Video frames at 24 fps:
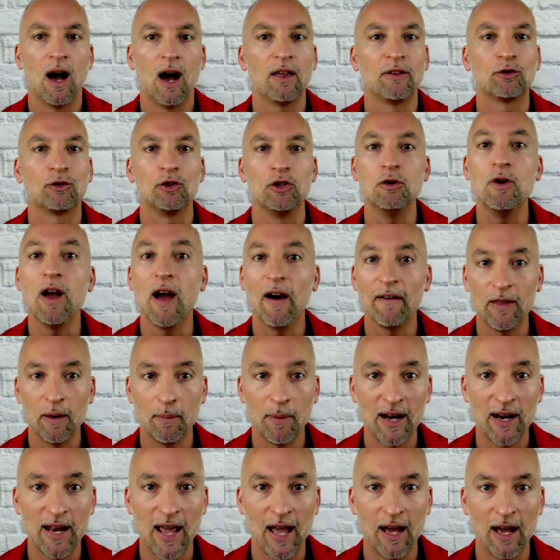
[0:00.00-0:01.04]
So you have them
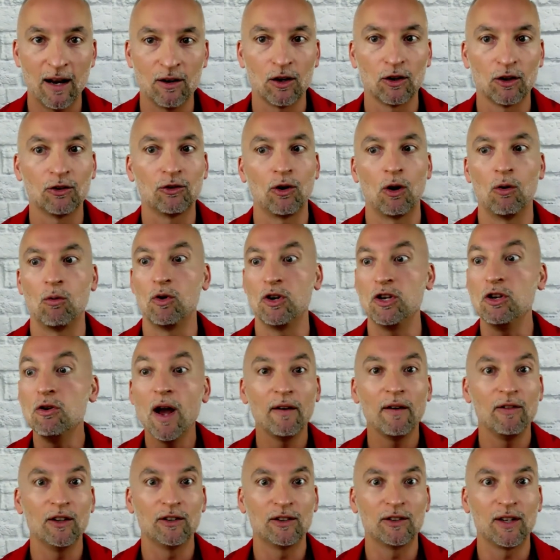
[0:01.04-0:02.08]
on hand. So when you
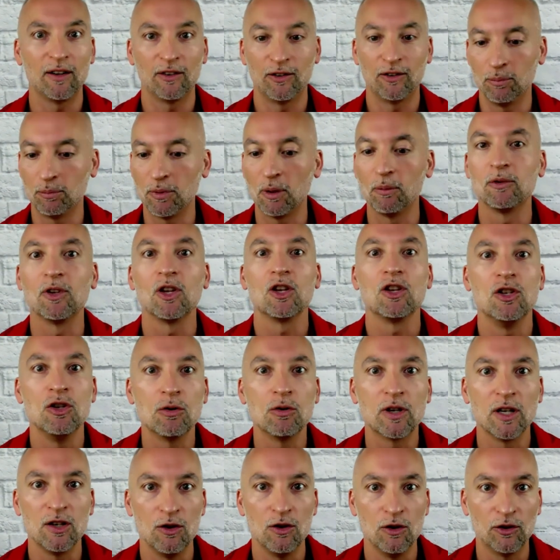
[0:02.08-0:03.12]
have these kind of symptoms, you
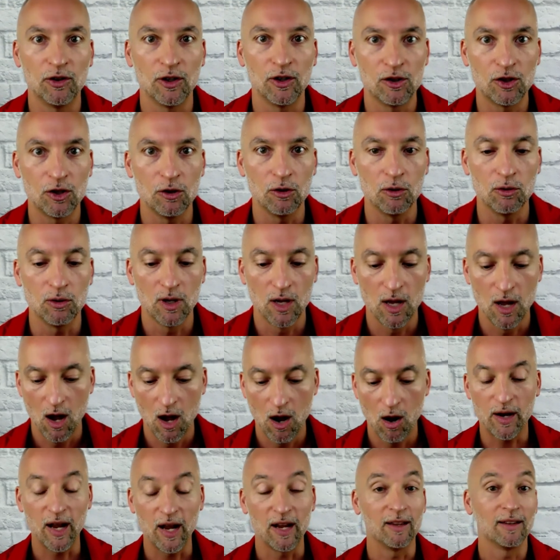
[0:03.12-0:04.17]
can use it too.
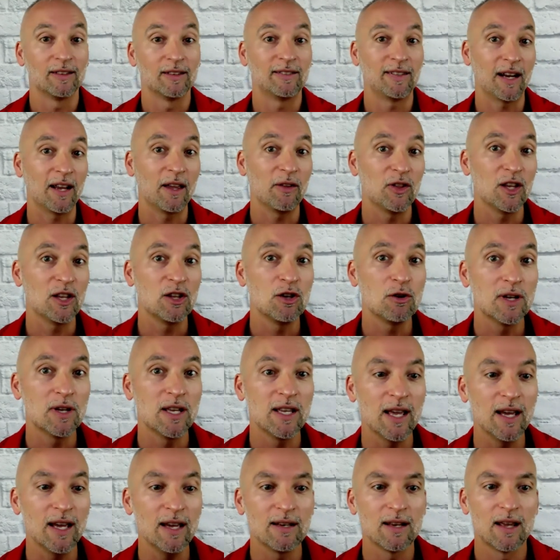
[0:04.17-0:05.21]
Okay, second thing you can
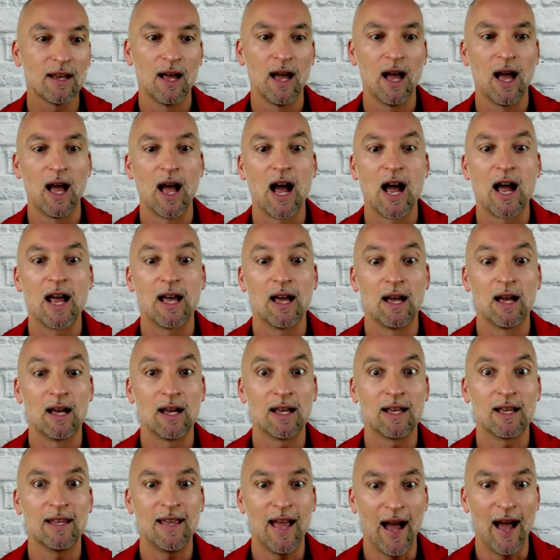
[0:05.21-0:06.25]
get,
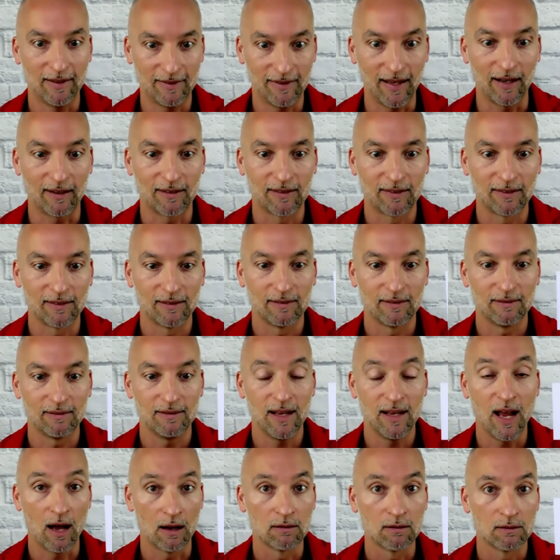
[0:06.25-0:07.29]
Gas X.
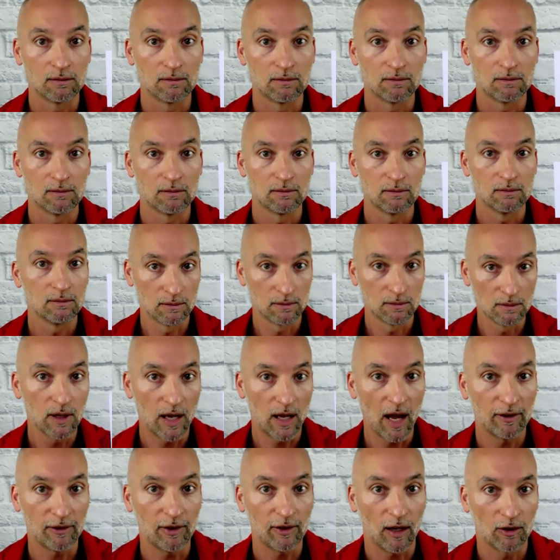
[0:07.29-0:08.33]
Yeah,
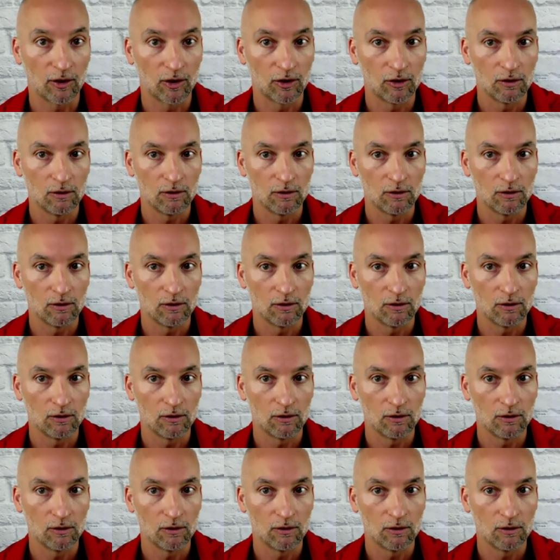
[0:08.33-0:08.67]
Gas X.